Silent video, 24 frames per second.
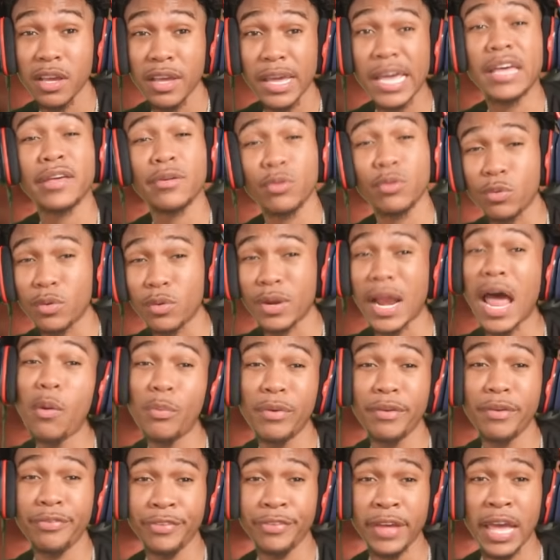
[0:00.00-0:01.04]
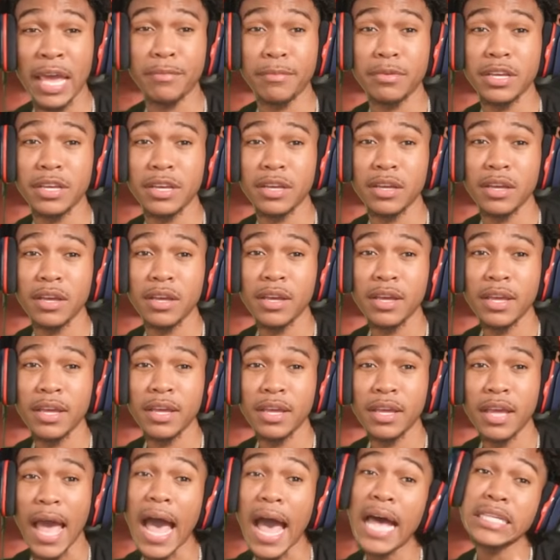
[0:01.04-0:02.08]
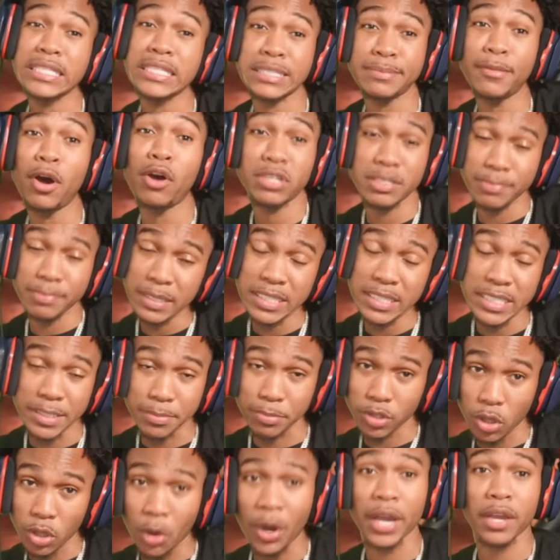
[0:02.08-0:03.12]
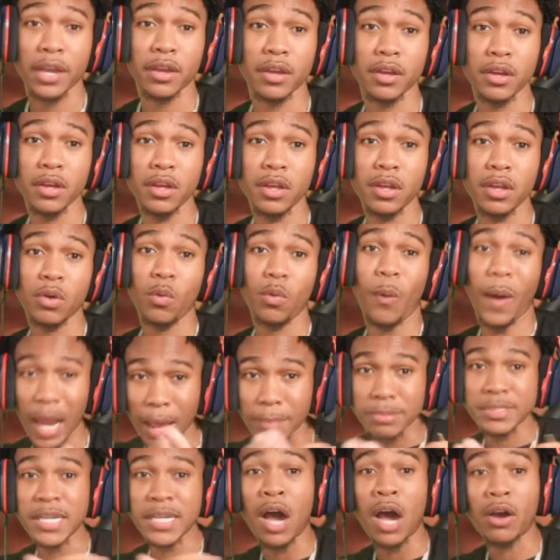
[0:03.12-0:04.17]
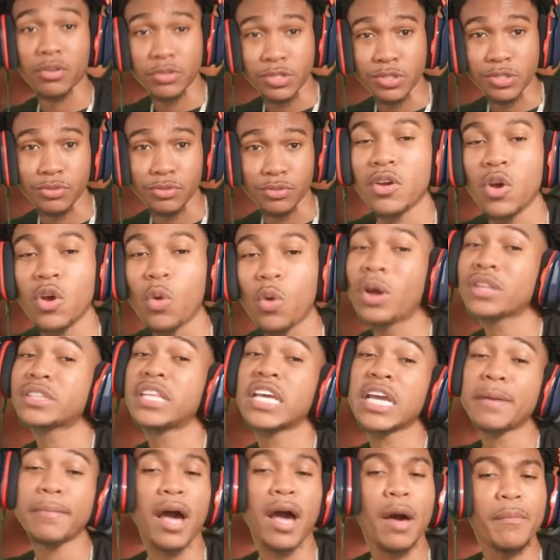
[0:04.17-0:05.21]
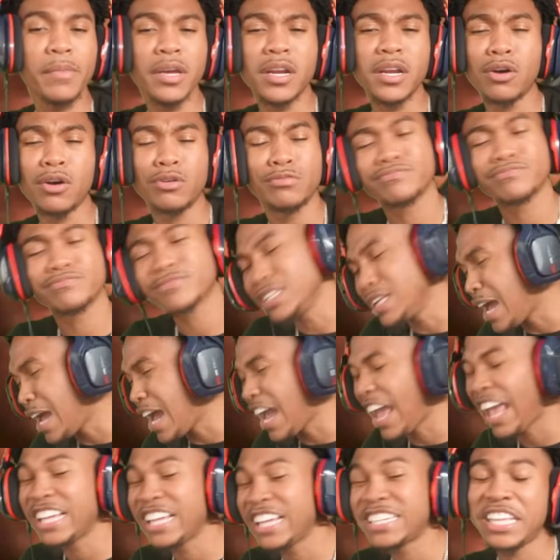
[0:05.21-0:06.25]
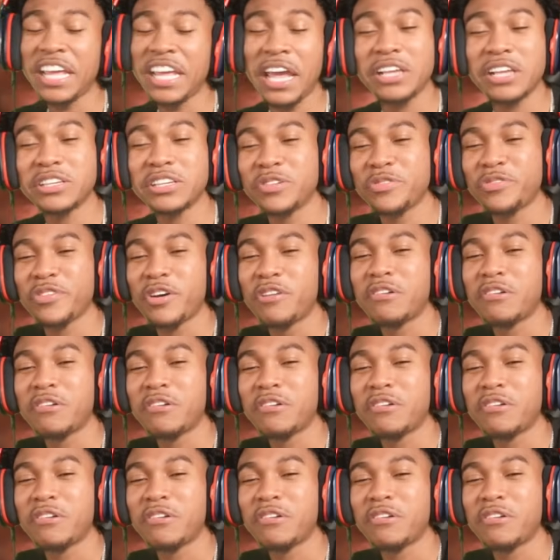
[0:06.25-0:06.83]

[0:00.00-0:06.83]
And when I'm with family, I smokes me some thoink while I'm talking to him. One thing about me, though, I ain't stingy, fo.